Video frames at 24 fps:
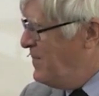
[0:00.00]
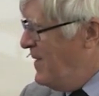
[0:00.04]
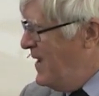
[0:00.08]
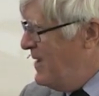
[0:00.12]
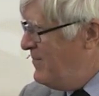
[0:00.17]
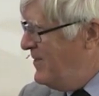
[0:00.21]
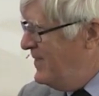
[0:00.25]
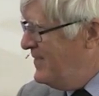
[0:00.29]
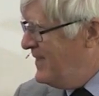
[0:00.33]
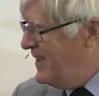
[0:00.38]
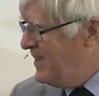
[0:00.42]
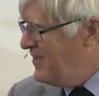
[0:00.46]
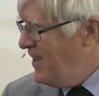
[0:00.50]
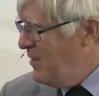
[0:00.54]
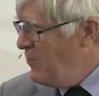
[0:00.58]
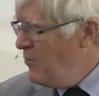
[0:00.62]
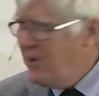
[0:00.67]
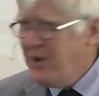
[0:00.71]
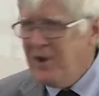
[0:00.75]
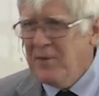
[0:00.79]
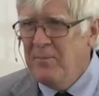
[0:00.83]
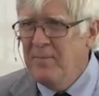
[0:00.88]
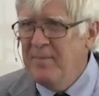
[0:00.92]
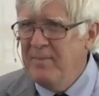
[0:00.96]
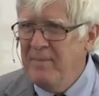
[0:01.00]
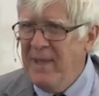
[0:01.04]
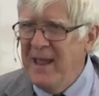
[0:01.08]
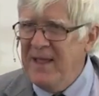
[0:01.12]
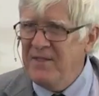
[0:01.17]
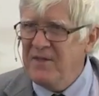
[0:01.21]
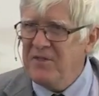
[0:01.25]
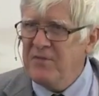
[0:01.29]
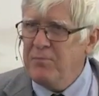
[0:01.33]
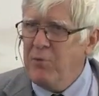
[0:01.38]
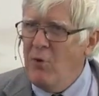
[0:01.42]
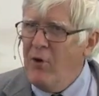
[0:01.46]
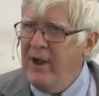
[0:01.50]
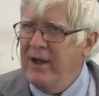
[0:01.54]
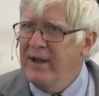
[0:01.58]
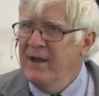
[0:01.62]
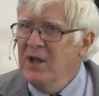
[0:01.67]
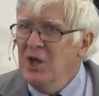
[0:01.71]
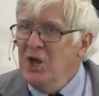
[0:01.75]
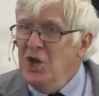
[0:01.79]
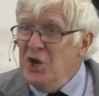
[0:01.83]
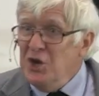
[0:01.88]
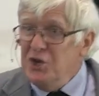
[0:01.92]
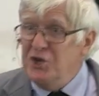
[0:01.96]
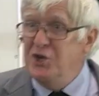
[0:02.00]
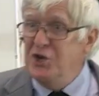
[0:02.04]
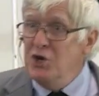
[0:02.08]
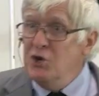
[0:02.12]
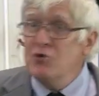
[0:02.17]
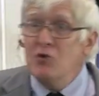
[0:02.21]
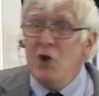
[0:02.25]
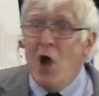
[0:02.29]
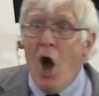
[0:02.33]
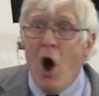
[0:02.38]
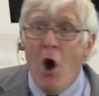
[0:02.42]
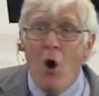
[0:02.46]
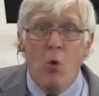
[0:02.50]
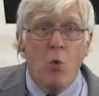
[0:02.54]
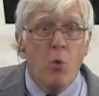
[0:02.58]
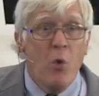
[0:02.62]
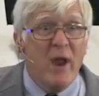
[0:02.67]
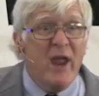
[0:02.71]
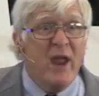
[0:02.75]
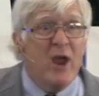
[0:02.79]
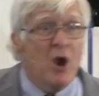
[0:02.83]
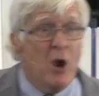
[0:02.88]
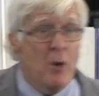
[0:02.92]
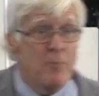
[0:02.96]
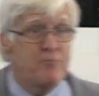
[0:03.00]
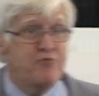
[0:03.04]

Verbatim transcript: baby, because I wanted to make this point. Do you know we are